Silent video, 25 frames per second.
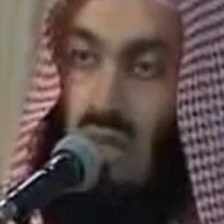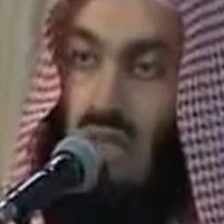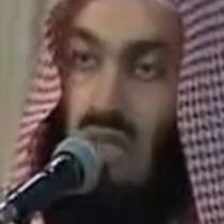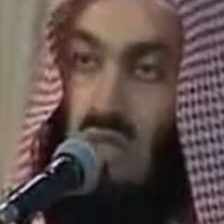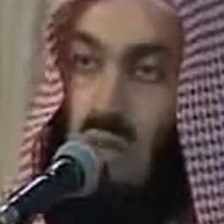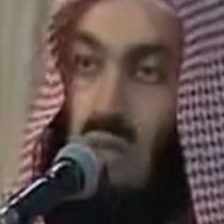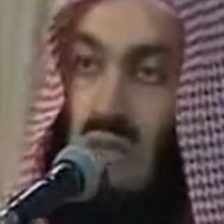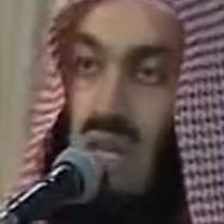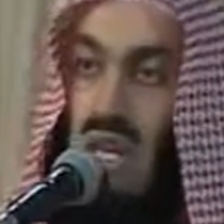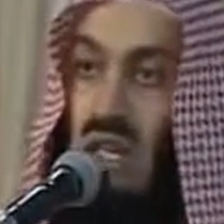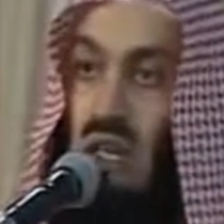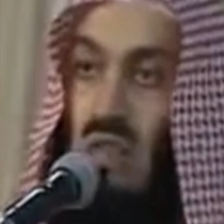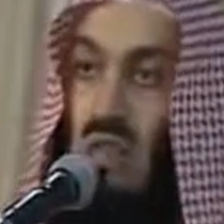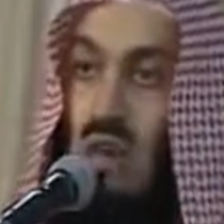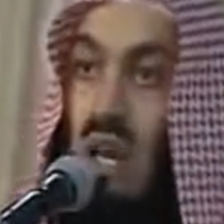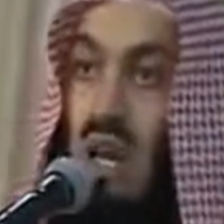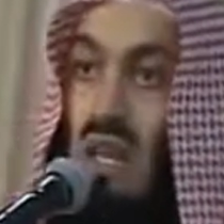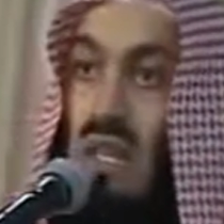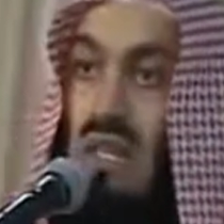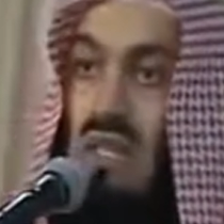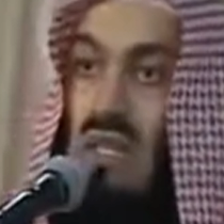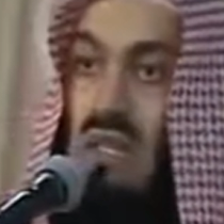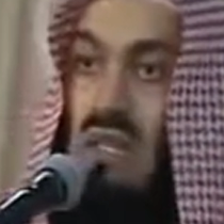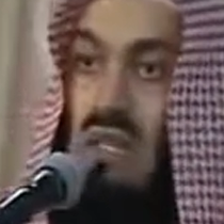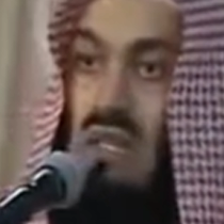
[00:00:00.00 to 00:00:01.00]
speak to
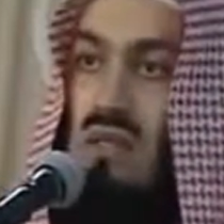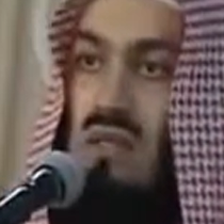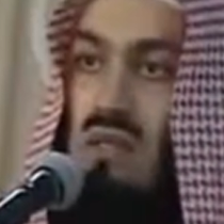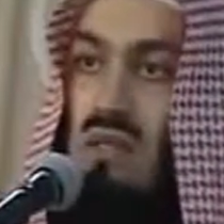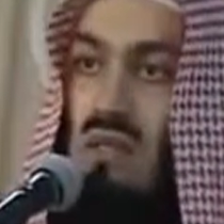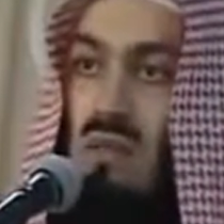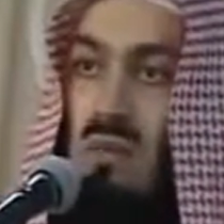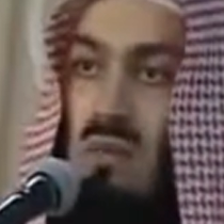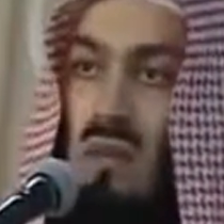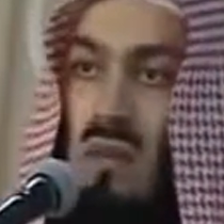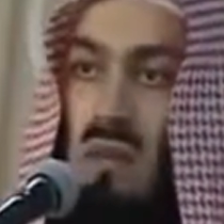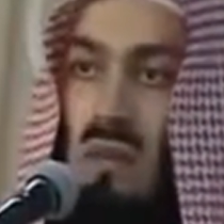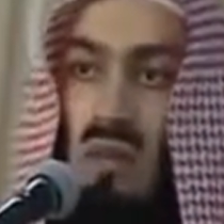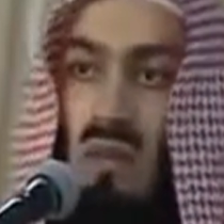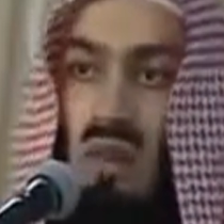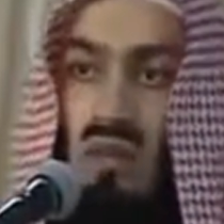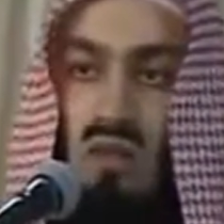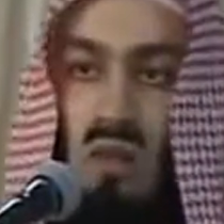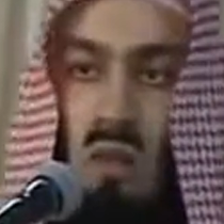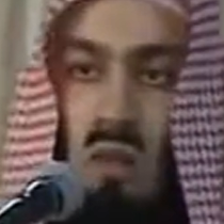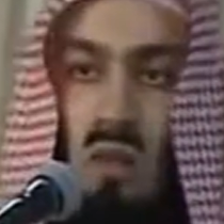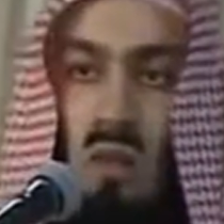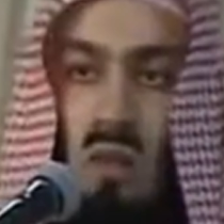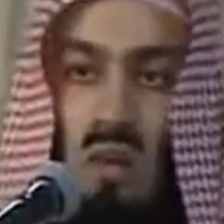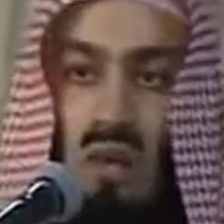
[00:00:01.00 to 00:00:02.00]
others, people
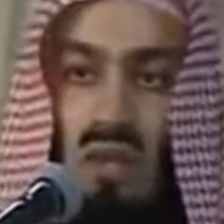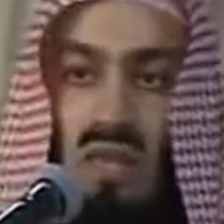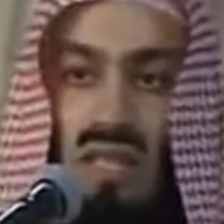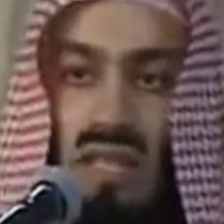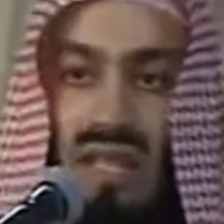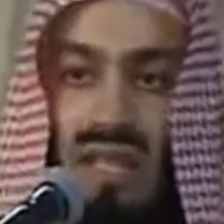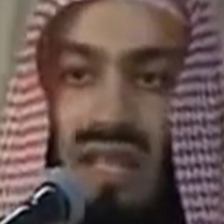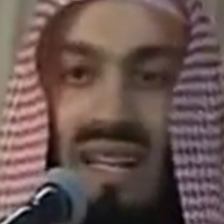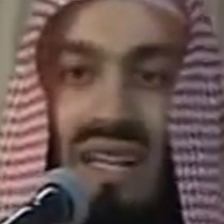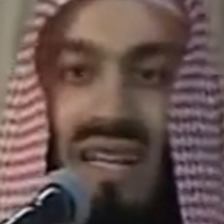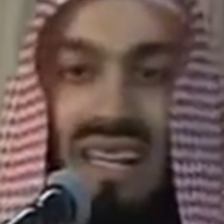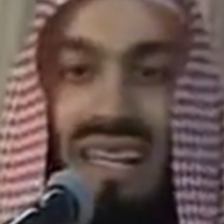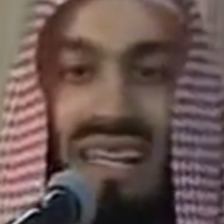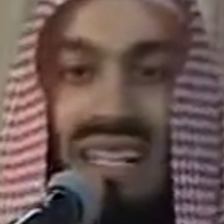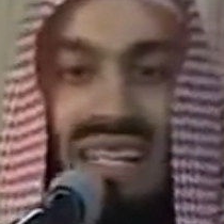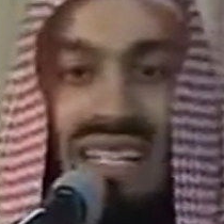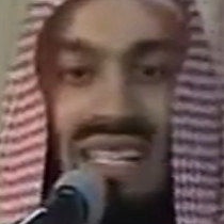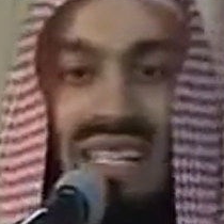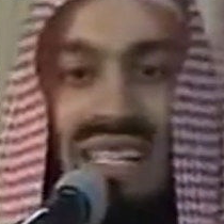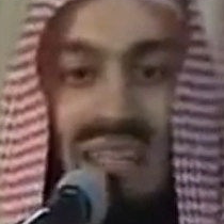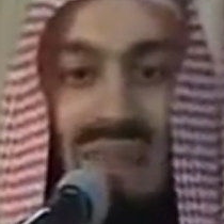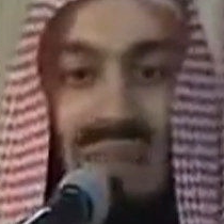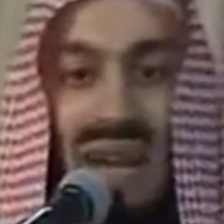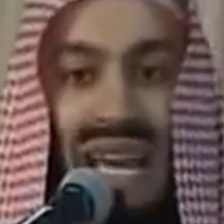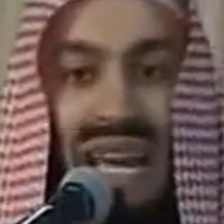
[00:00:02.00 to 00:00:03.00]
of authority, a
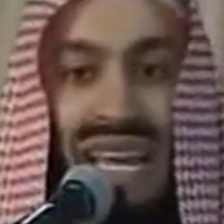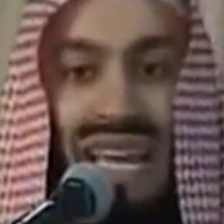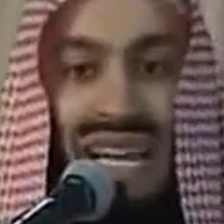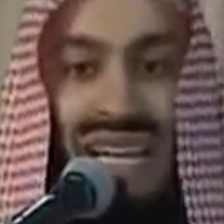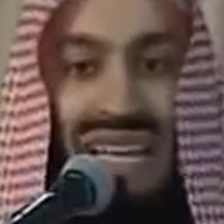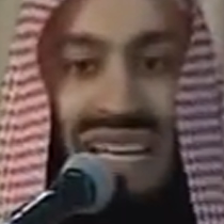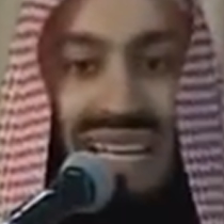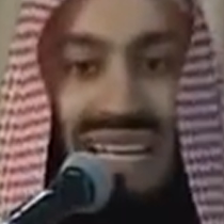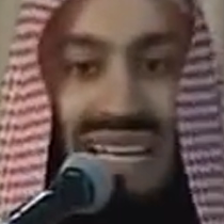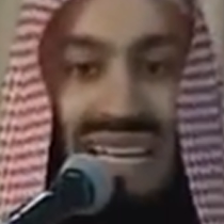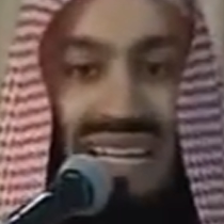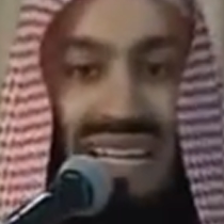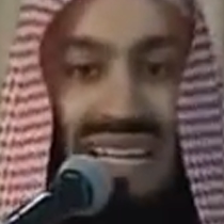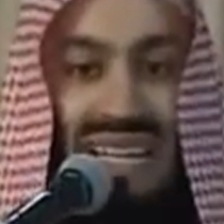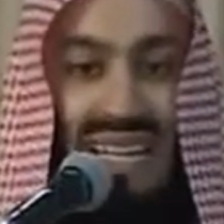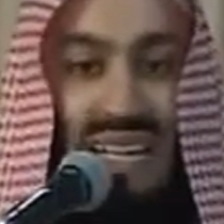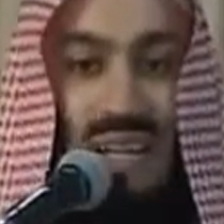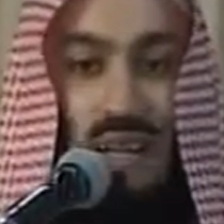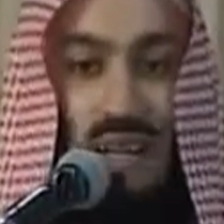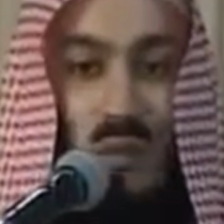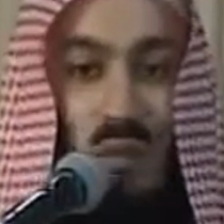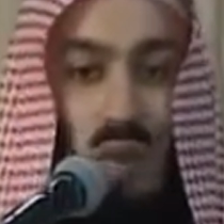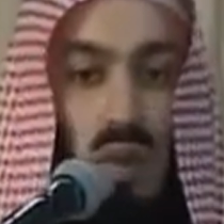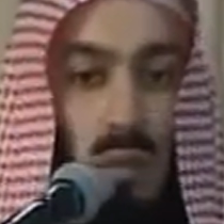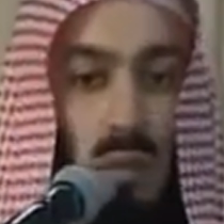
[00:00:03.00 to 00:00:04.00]
little smile
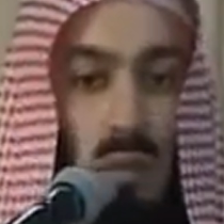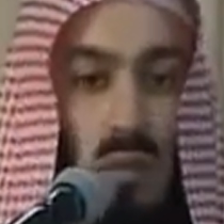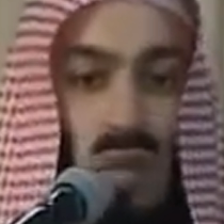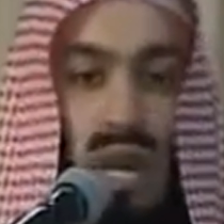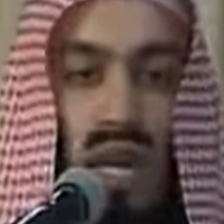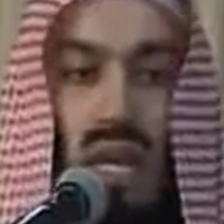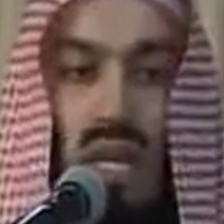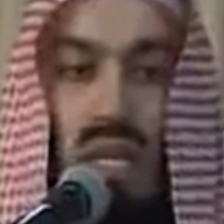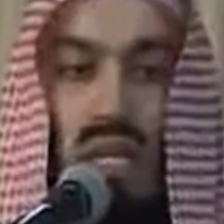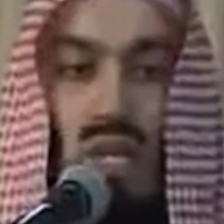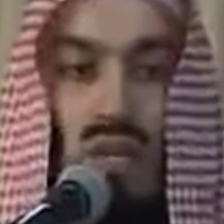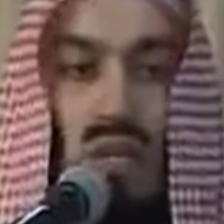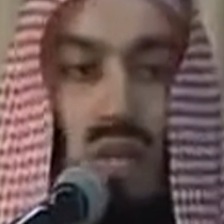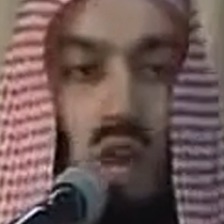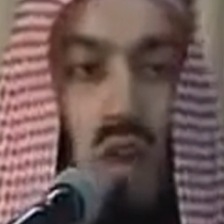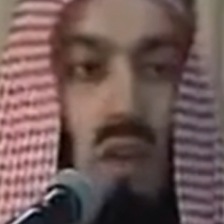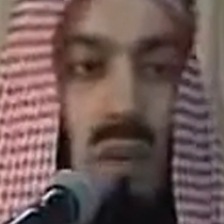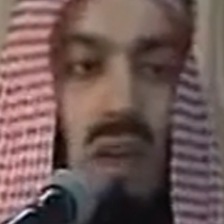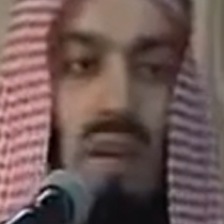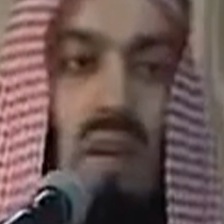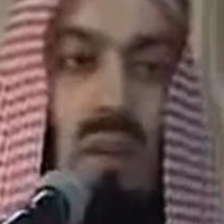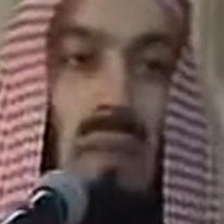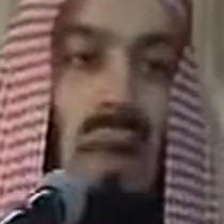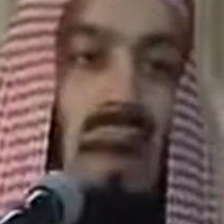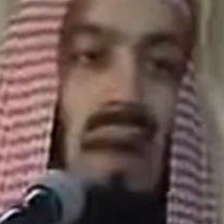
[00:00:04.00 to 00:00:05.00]
will break so
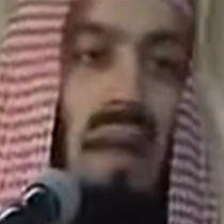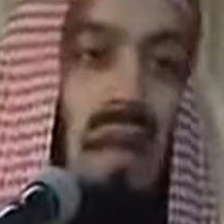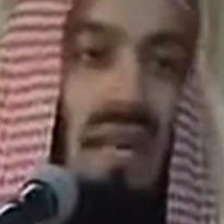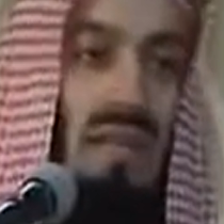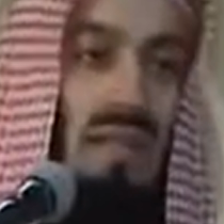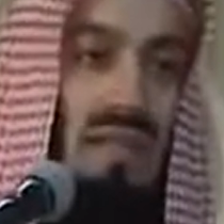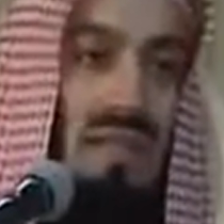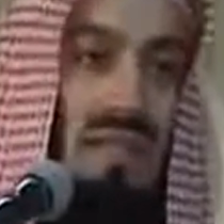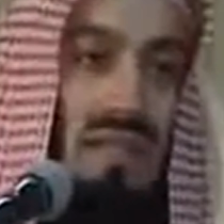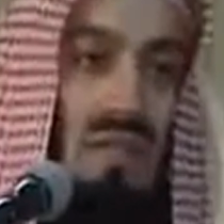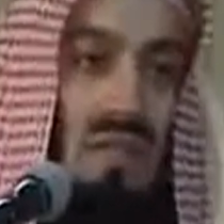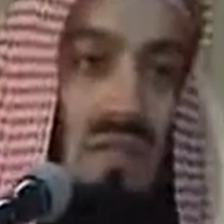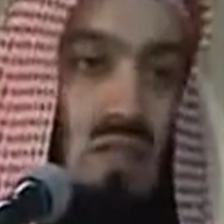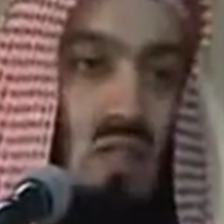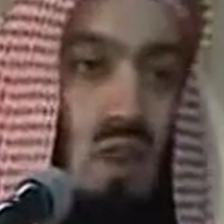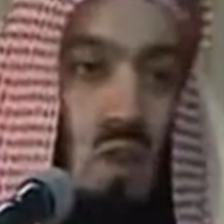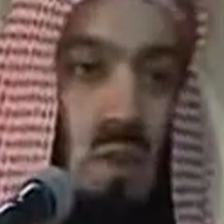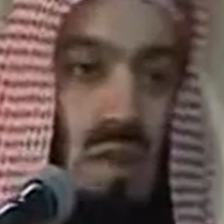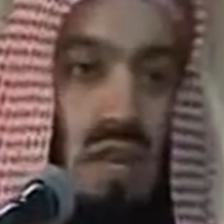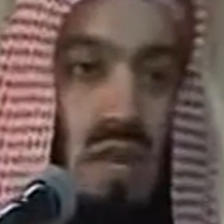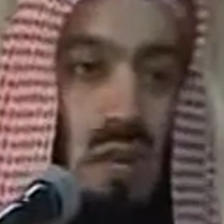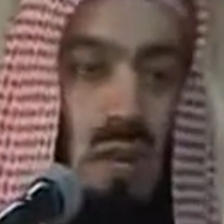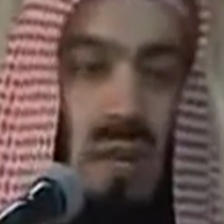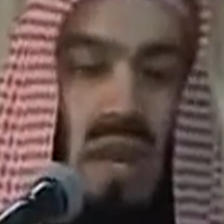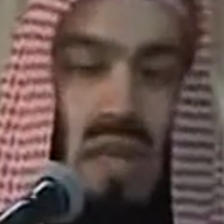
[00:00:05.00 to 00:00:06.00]
many barriers,
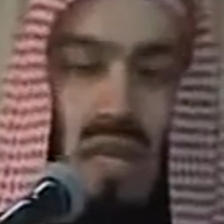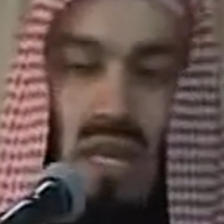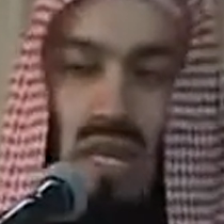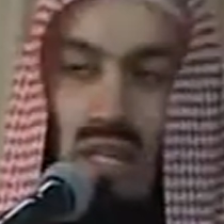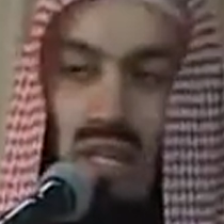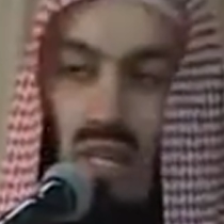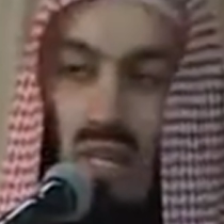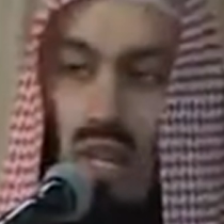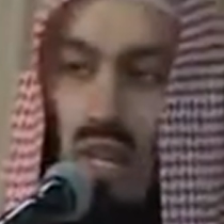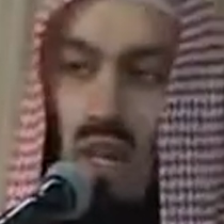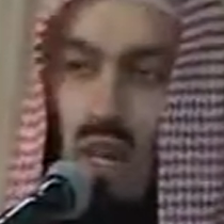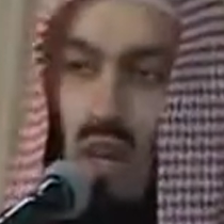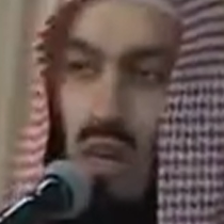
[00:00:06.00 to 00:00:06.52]
so many barriers.